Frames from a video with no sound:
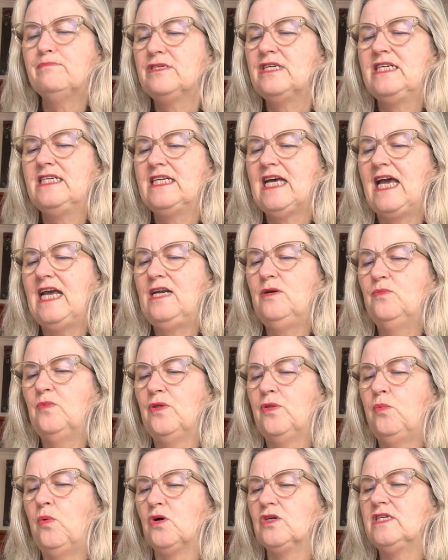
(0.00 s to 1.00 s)
to date
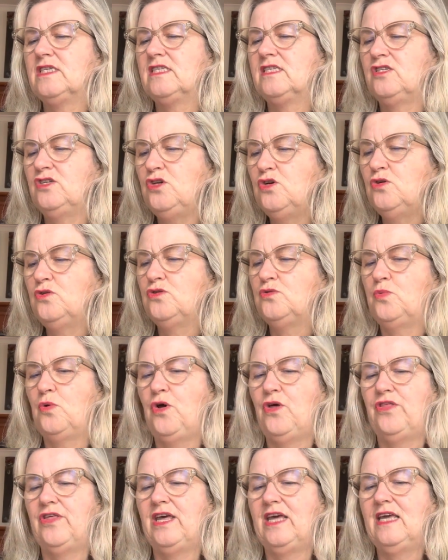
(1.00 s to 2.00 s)
with what is
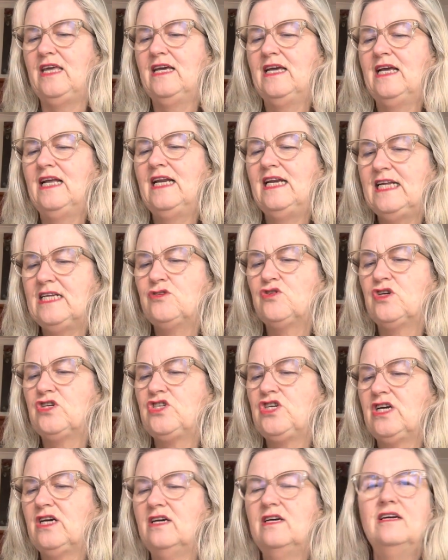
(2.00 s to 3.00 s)
newsworthy,
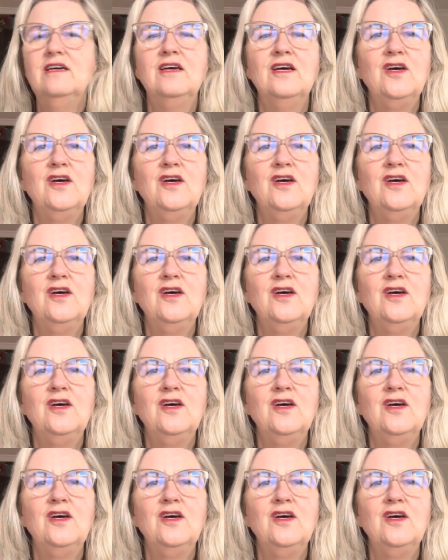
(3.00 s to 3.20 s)
literature,